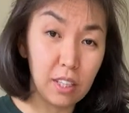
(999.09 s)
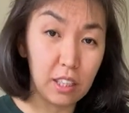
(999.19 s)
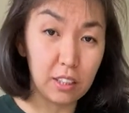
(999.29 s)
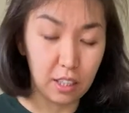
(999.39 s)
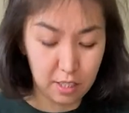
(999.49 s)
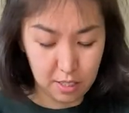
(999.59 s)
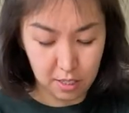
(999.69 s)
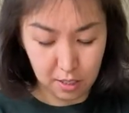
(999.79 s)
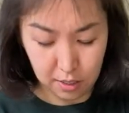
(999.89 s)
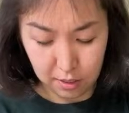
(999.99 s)
Atta is
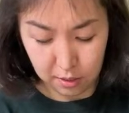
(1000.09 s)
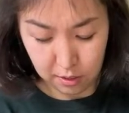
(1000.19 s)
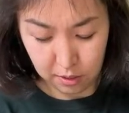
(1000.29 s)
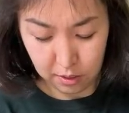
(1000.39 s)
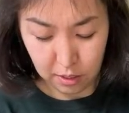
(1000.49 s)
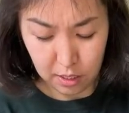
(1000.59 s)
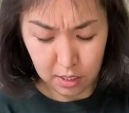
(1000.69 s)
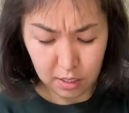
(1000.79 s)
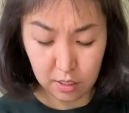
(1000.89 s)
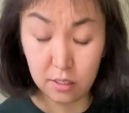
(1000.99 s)
a
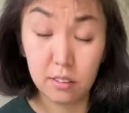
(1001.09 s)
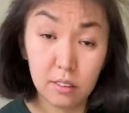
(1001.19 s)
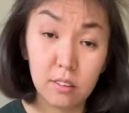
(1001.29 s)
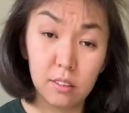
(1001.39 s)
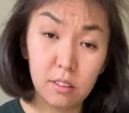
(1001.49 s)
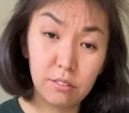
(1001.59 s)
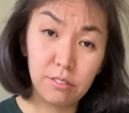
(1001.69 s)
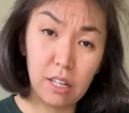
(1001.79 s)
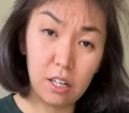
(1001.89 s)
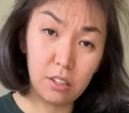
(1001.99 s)
Indian
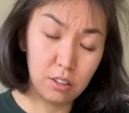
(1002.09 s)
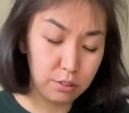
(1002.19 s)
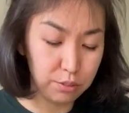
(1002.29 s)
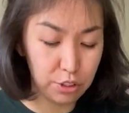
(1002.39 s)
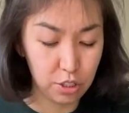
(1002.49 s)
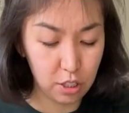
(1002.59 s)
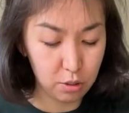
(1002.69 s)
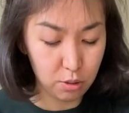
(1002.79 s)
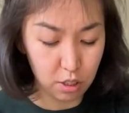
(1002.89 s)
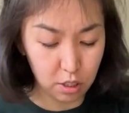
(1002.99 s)
flour which they
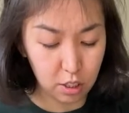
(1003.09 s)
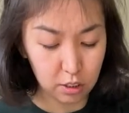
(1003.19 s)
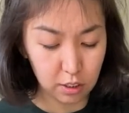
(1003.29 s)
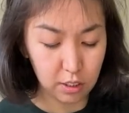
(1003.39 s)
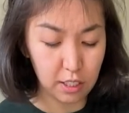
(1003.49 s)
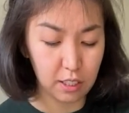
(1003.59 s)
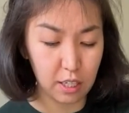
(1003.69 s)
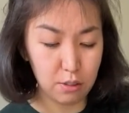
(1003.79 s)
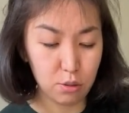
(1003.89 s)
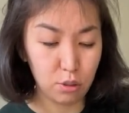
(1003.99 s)
use a lot in their
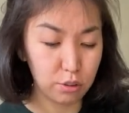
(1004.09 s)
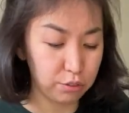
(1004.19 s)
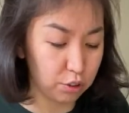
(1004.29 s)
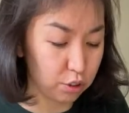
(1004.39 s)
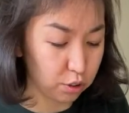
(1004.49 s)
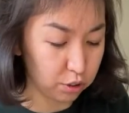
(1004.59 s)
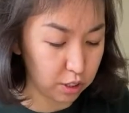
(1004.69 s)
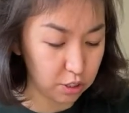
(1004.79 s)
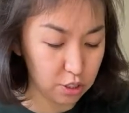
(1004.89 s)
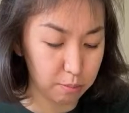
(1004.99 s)
household for
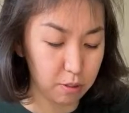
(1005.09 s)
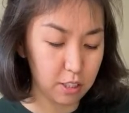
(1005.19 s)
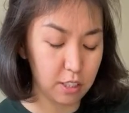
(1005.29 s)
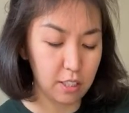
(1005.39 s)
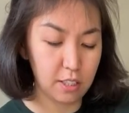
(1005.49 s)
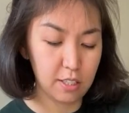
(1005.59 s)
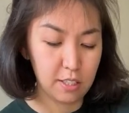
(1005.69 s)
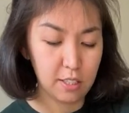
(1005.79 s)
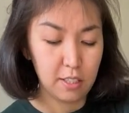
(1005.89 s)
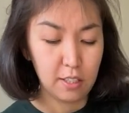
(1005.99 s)
roti, chapati.
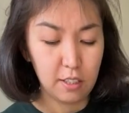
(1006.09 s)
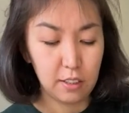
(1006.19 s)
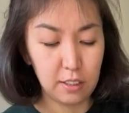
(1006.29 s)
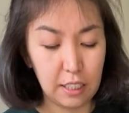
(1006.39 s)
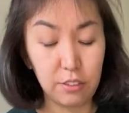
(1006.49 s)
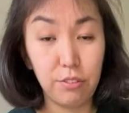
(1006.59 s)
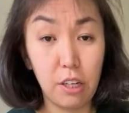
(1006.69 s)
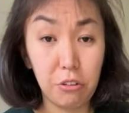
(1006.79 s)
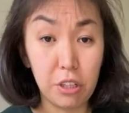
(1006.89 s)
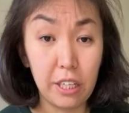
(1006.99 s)
That
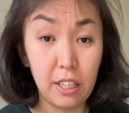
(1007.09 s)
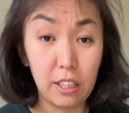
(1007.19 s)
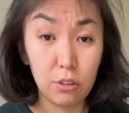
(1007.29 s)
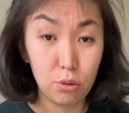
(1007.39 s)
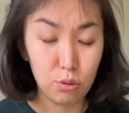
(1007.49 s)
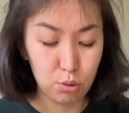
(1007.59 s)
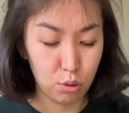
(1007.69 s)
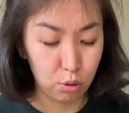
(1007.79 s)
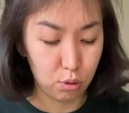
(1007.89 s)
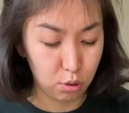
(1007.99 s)
flour I like to use
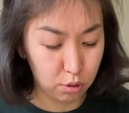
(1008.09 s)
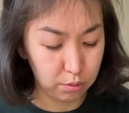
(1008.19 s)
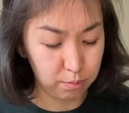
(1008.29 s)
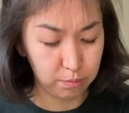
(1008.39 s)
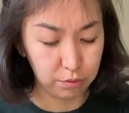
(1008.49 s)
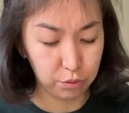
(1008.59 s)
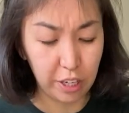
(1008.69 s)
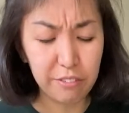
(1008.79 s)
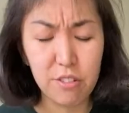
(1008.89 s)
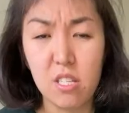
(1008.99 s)
also for
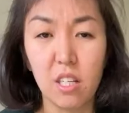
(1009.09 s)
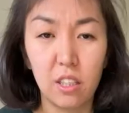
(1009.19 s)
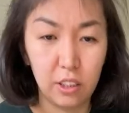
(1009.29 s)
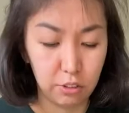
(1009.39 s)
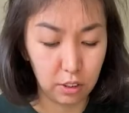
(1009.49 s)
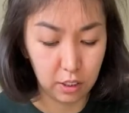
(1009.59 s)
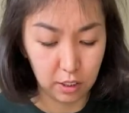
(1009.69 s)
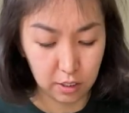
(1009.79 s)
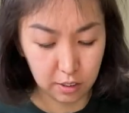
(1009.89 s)
everything, literally.